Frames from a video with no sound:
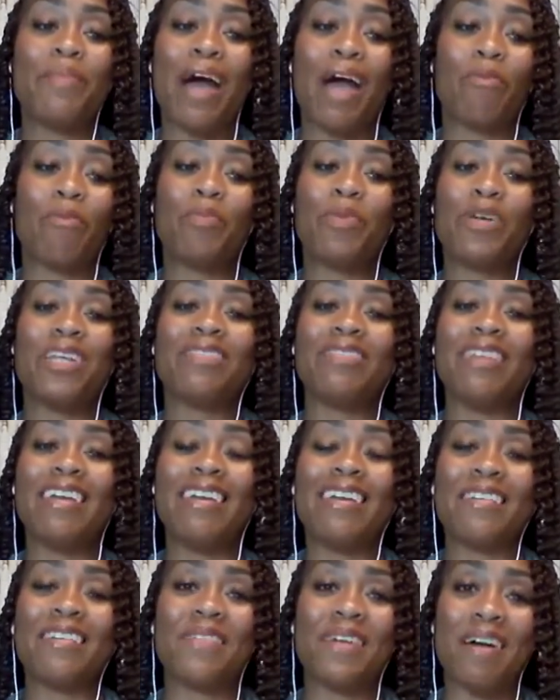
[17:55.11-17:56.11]
I will put a
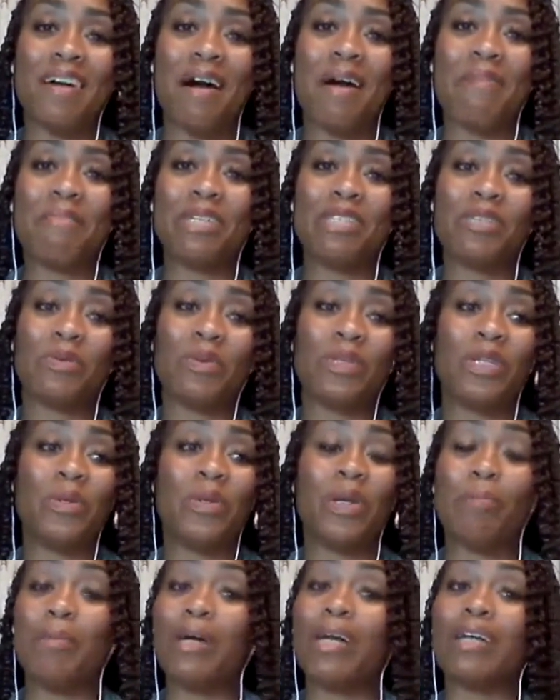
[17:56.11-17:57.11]
link in the comments where you
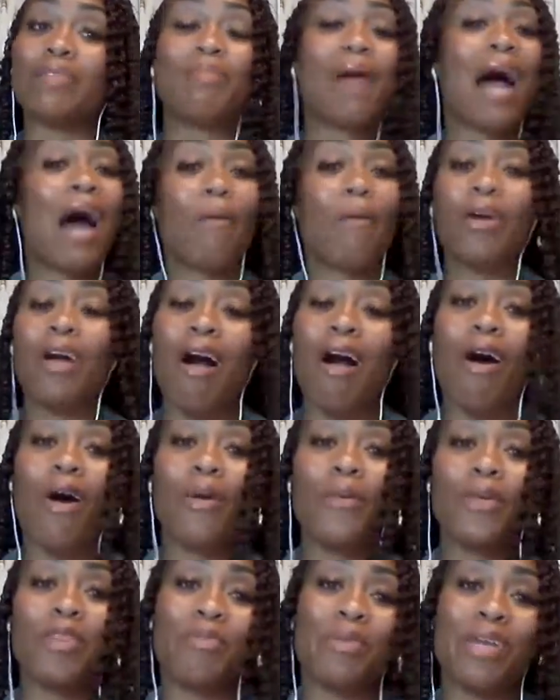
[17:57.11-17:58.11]
can book a power
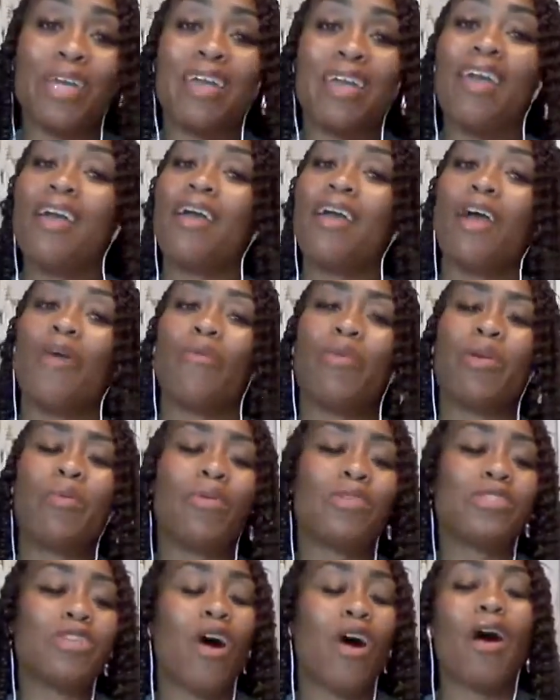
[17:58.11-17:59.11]
call with me, and we
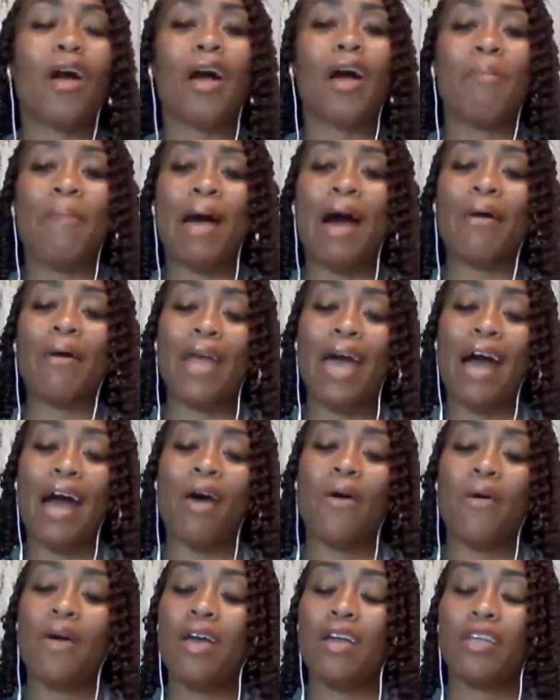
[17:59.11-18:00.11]
will talk about
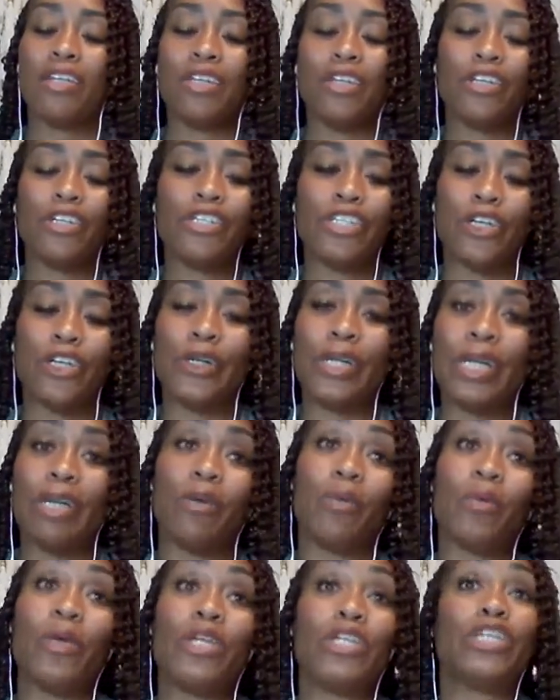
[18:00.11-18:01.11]
how your journey
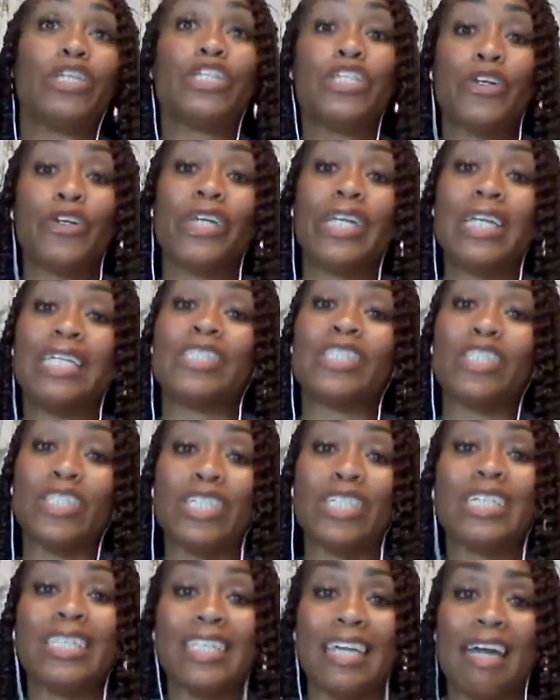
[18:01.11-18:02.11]
or what your journey needs to
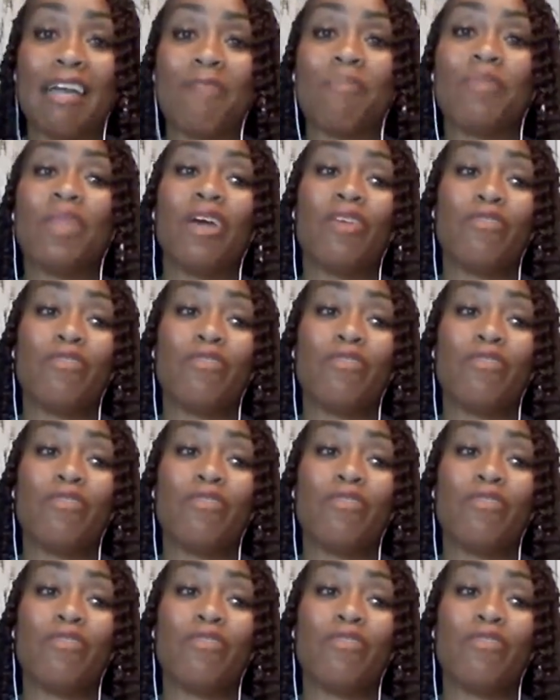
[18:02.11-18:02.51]
look like